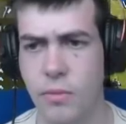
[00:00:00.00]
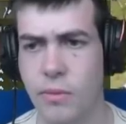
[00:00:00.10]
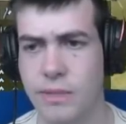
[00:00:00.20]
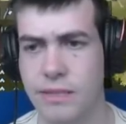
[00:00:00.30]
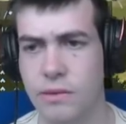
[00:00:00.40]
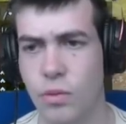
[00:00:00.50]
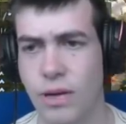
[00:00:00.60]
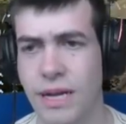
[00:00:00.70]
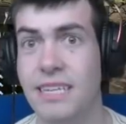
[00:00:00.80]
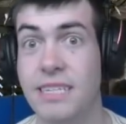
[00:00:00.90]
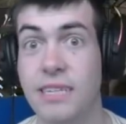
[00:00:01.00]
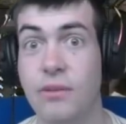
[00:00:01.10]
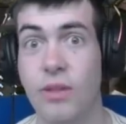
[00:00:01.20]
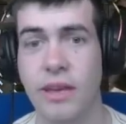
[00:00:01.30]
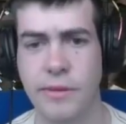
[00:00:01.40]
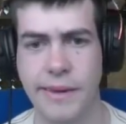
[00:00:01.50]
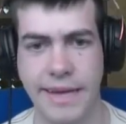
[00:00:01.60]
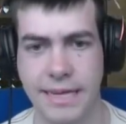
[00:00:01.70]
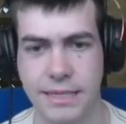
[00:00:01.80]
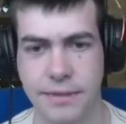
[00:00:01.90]
we'll just have to wait and see what the enemy
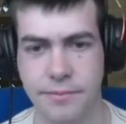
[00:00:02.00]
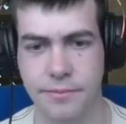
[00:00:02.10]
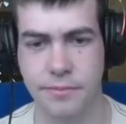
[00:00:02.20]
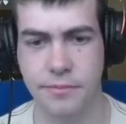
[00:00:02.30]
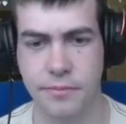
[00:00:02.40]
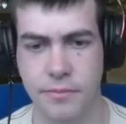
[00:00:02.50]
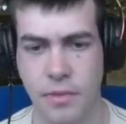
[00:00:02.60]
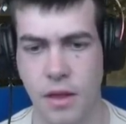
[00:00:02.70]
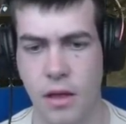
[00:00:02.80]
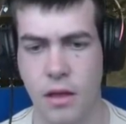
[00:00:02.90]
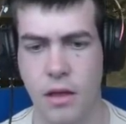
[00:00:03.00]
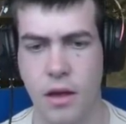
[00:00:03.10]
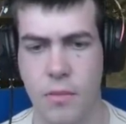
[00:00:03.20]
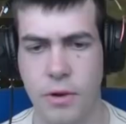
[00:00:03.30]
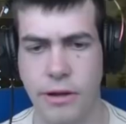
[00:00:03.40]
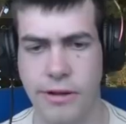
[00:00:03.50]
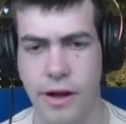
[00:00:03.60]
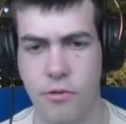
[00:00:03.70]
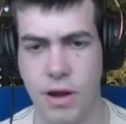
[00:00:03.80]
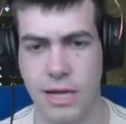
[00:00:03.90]
has. We'll use our
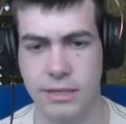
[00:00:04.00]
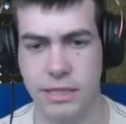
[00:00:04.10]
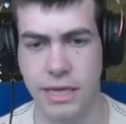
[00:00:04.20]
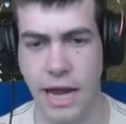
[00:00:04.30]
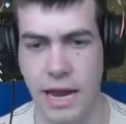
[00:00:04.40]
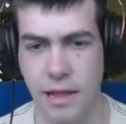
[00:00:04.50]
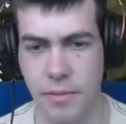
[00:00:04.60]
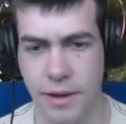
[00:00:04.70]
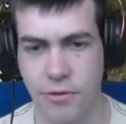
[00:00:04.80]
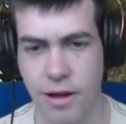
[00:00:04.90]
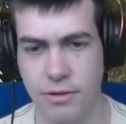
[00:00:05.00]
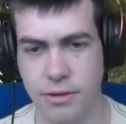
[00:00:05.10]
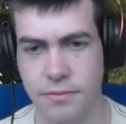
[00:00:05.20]
harass just to gain a little bit of ground.